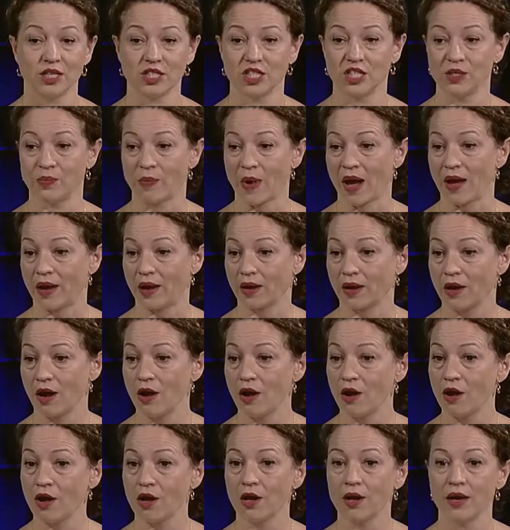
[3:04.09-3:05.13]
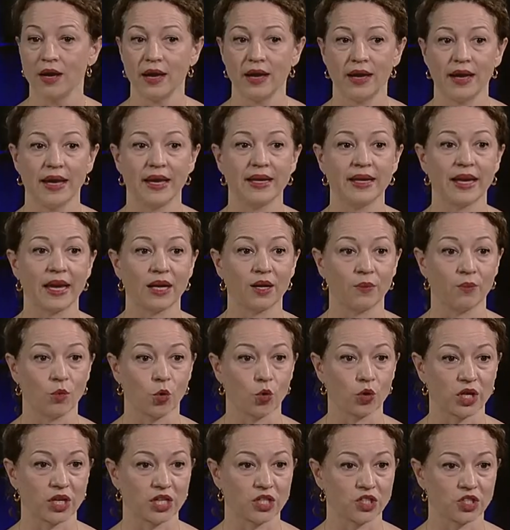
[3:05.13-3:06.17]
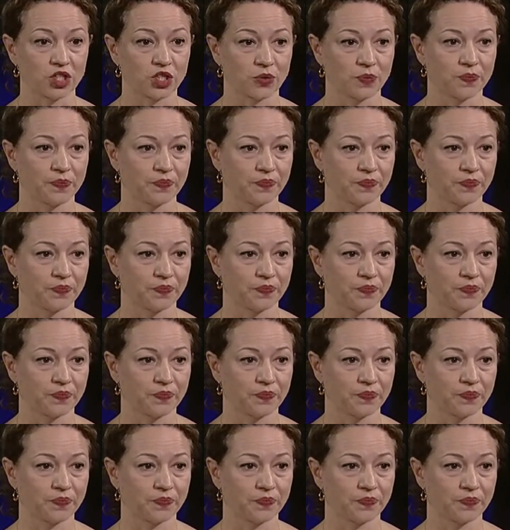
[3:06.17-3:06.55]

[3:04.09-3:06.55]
to buy a car and get a mortgage.